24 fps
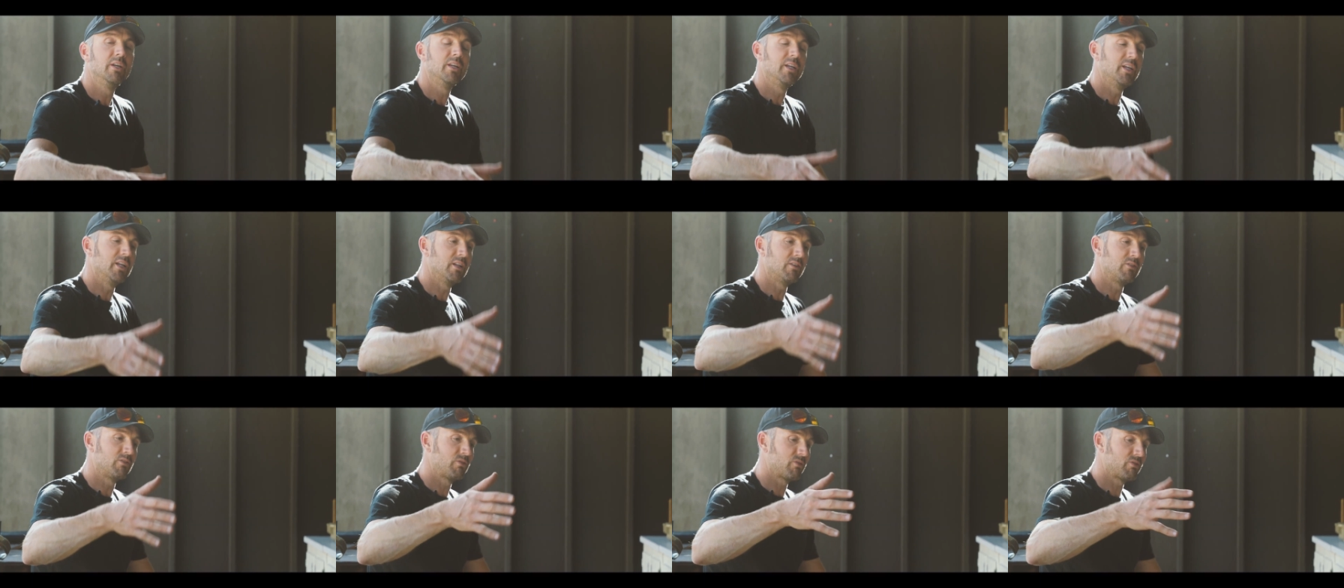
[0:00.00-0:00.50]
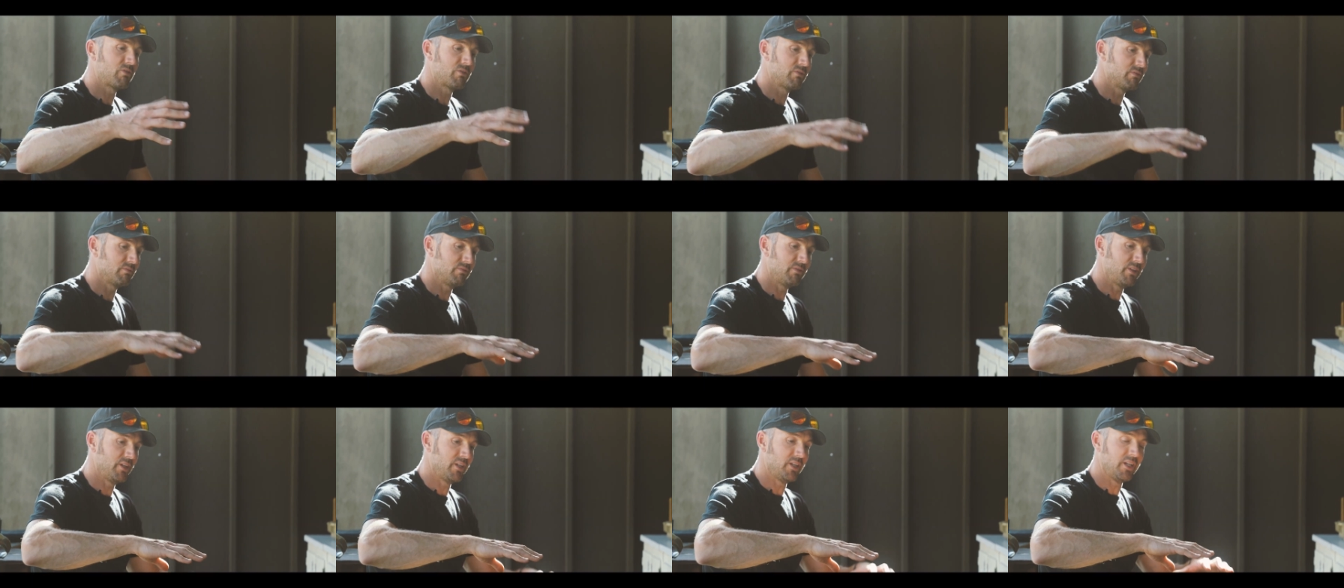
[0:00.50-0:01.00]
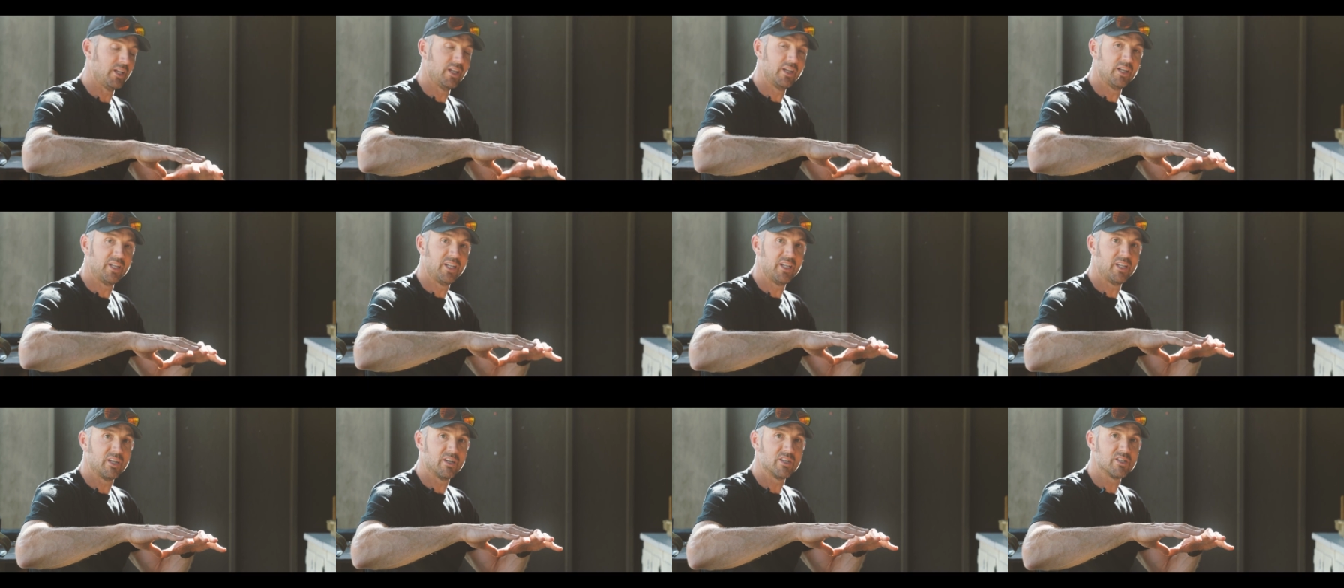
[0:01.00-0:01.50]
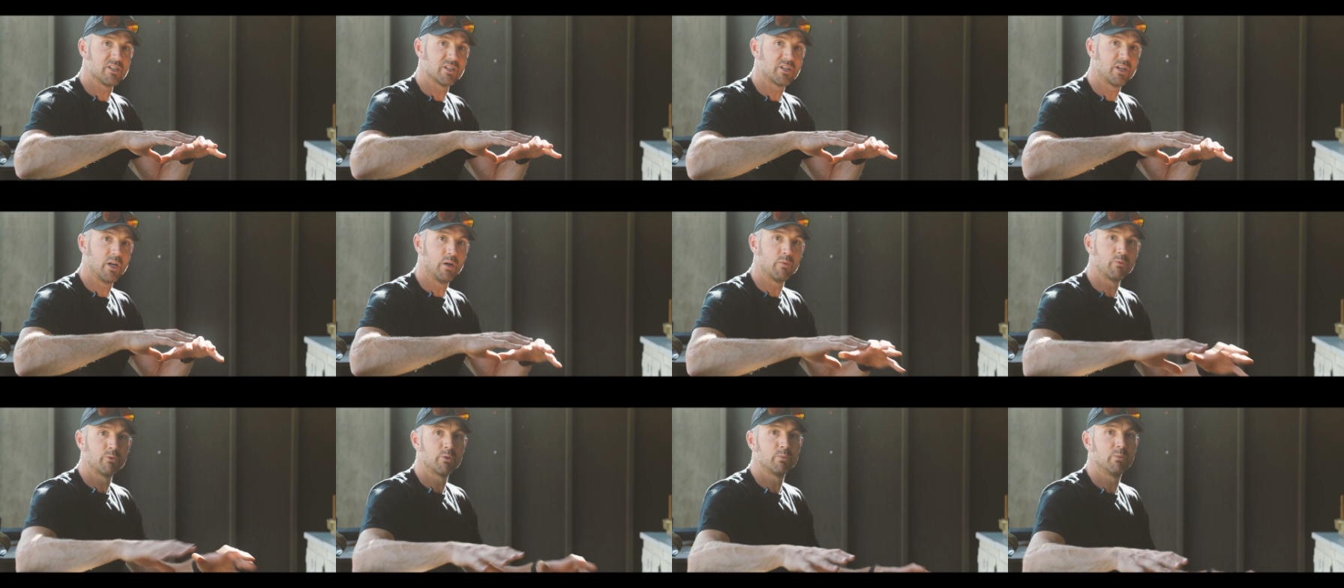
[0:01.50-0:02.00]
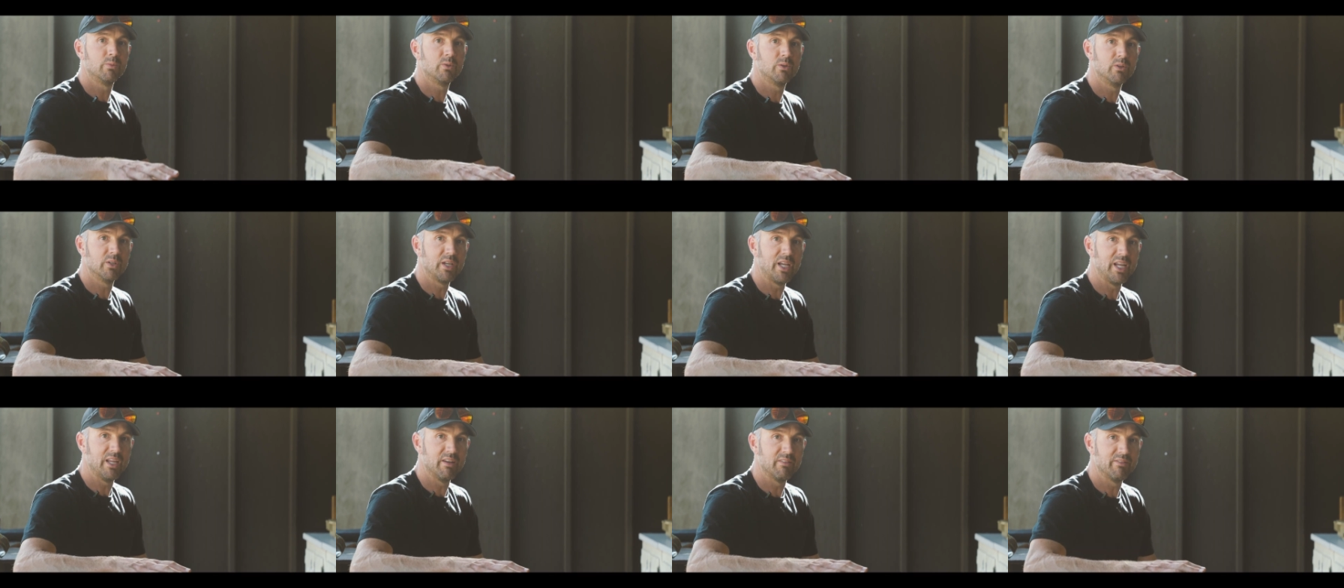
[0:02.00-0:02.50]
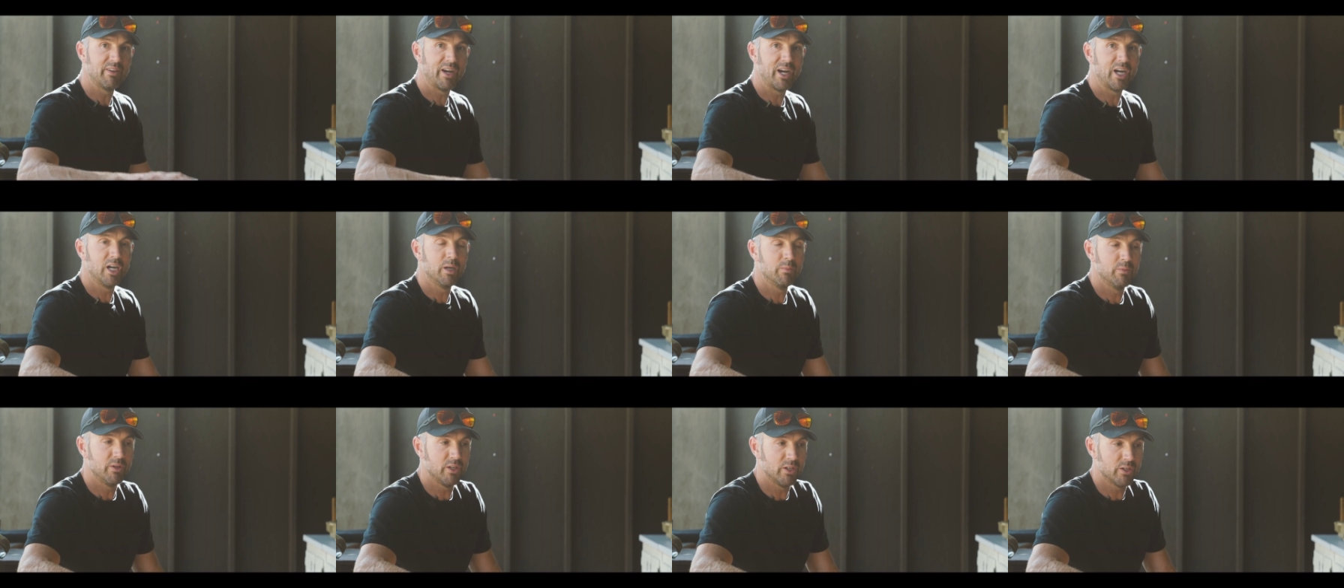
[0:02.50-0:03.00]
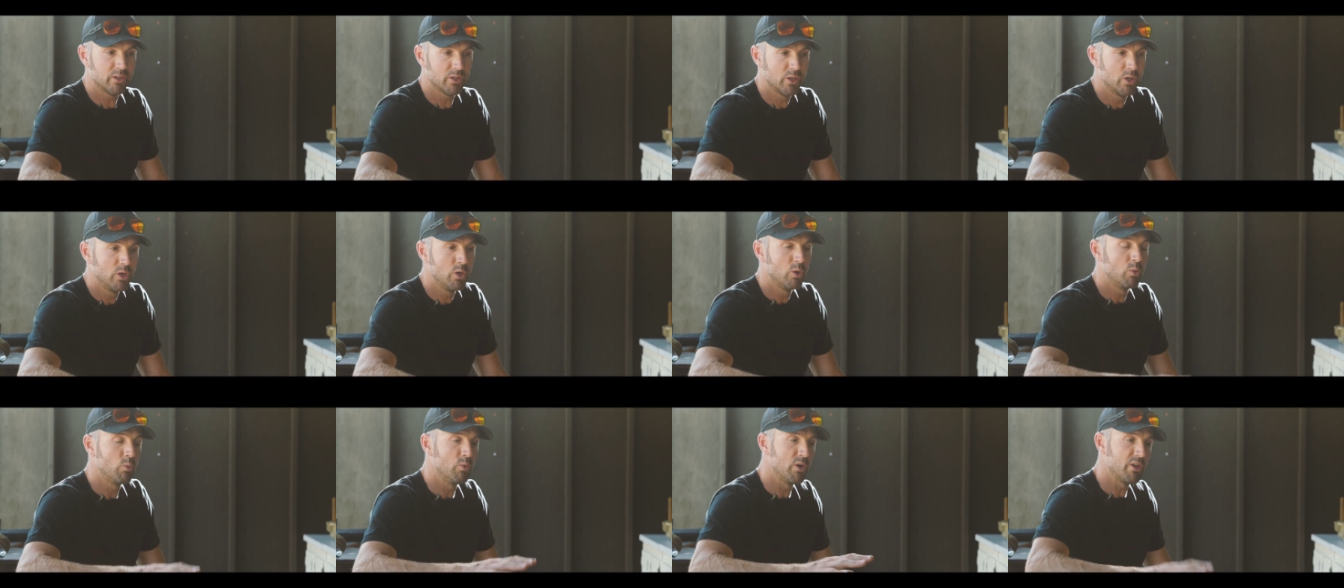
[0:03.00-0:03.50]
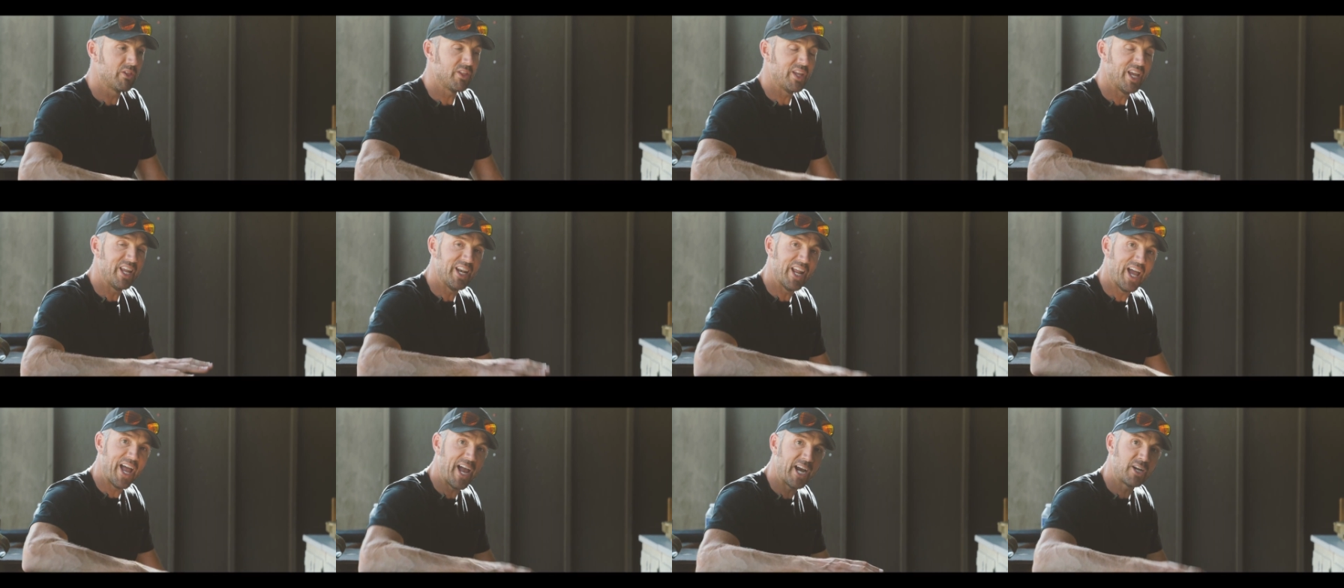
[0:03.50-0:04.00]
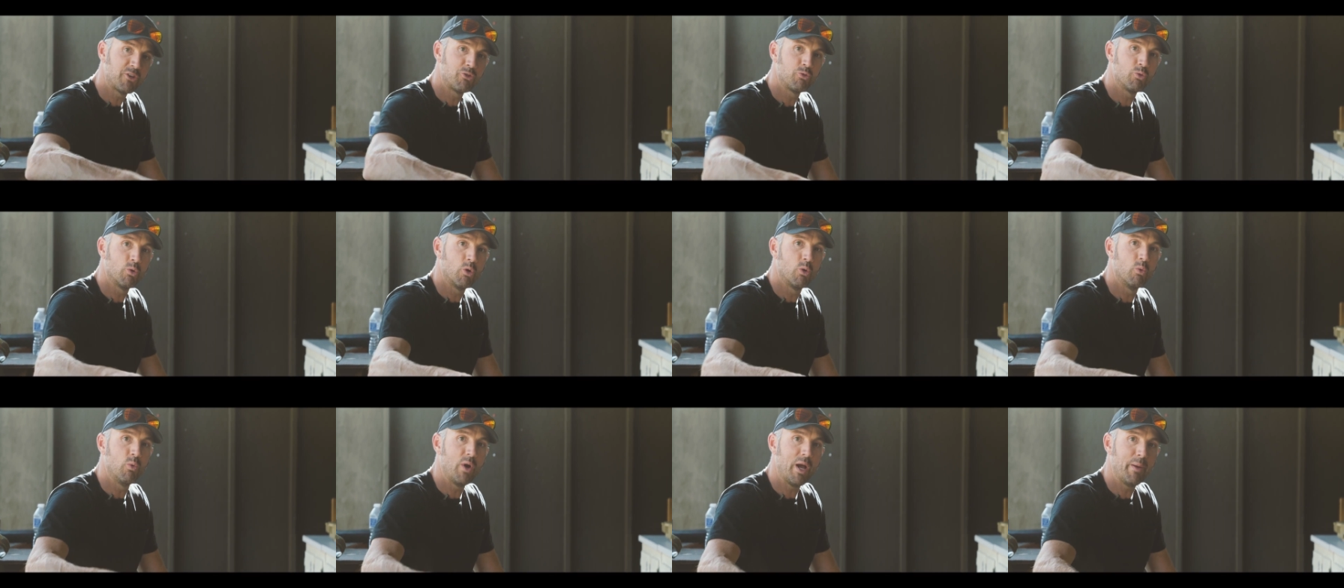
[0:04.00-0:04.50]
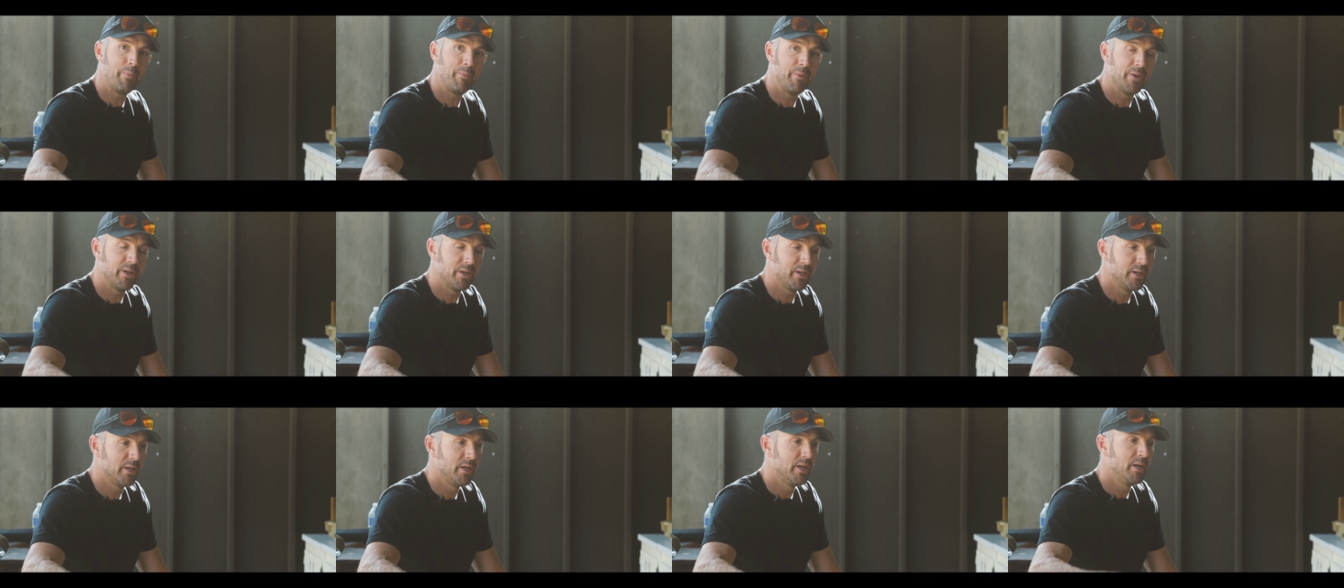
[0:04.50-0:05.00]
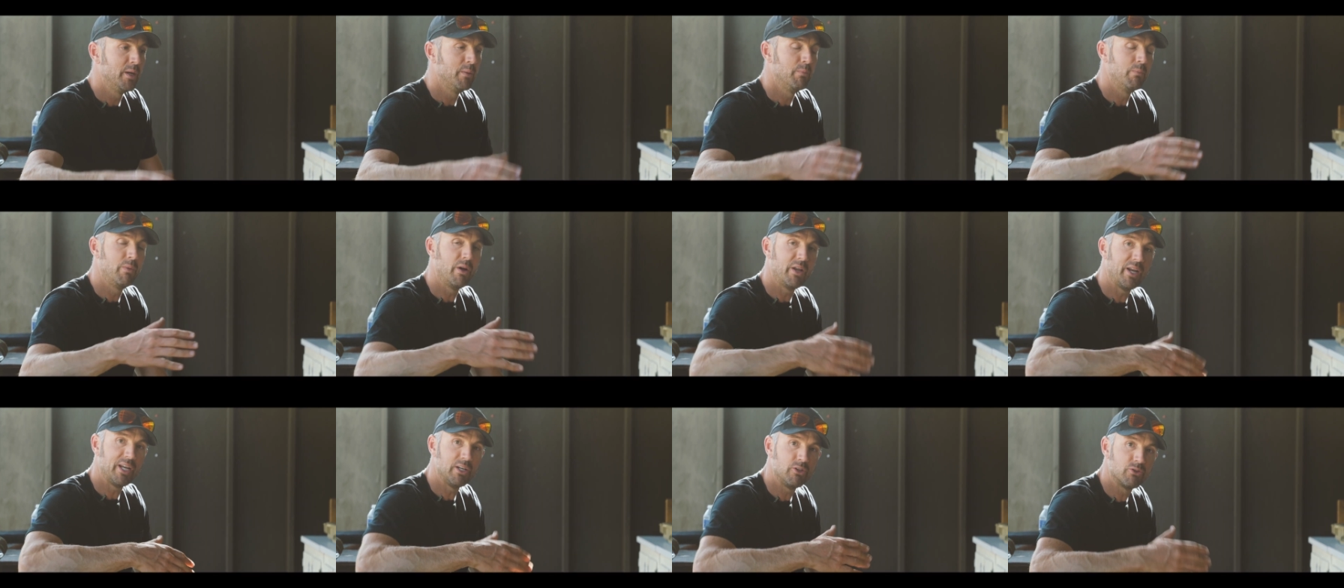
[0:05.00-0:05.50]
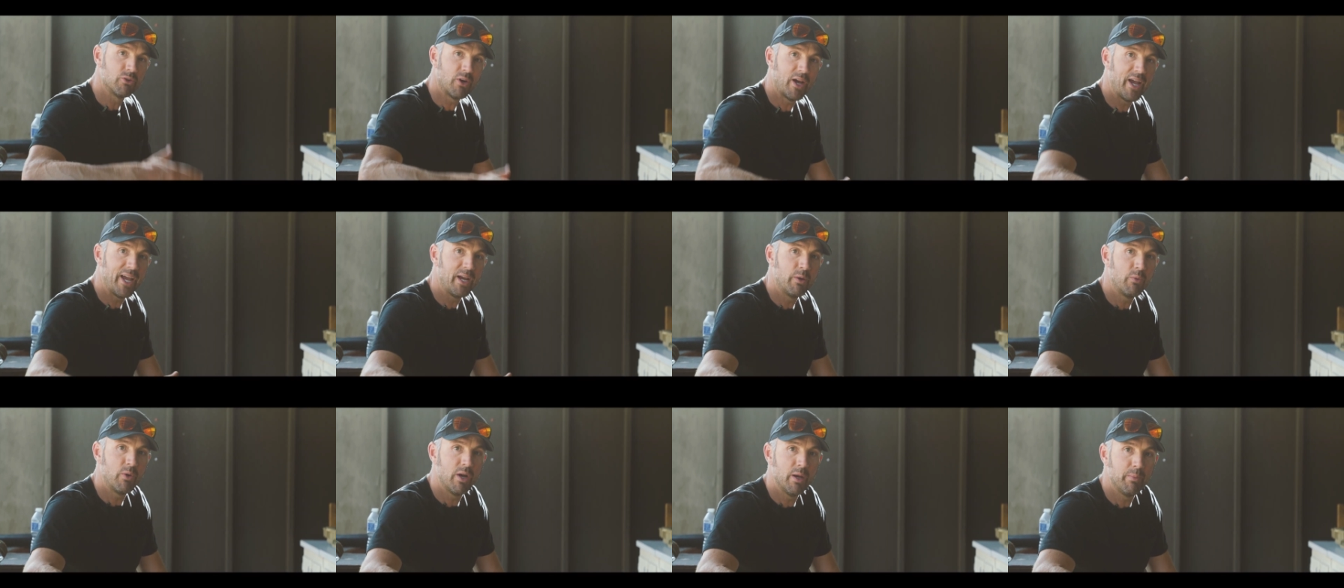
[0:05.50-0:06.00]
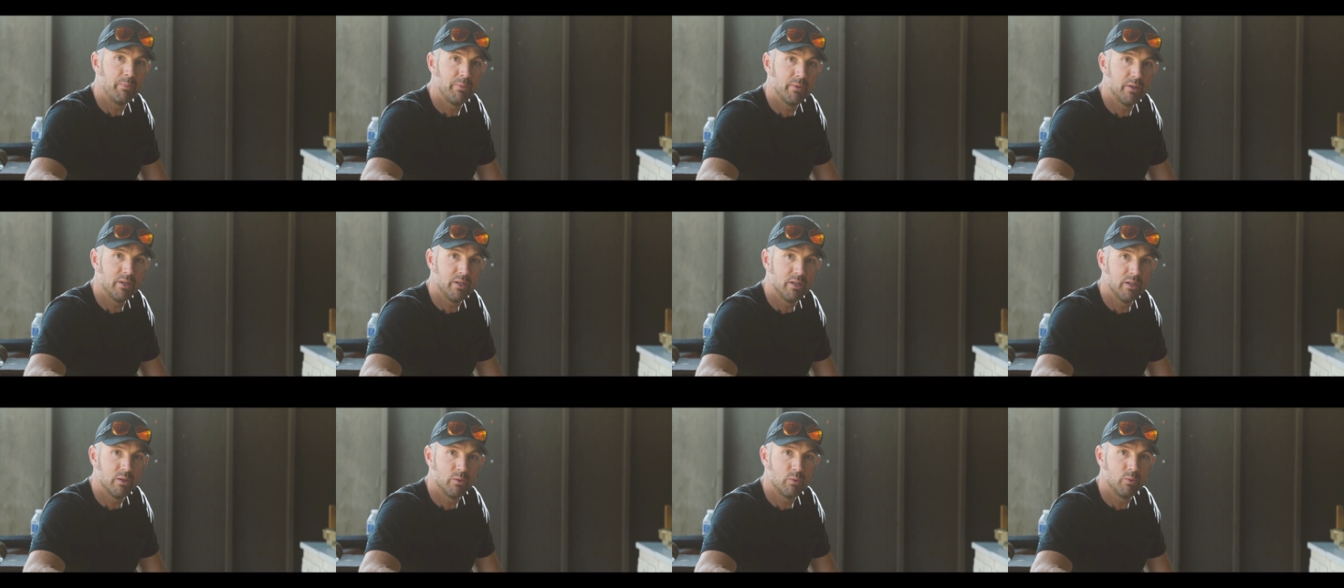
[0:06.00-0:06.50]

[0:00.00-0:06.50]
It's in a comfortable environment with an actual weapon, but a dry weapon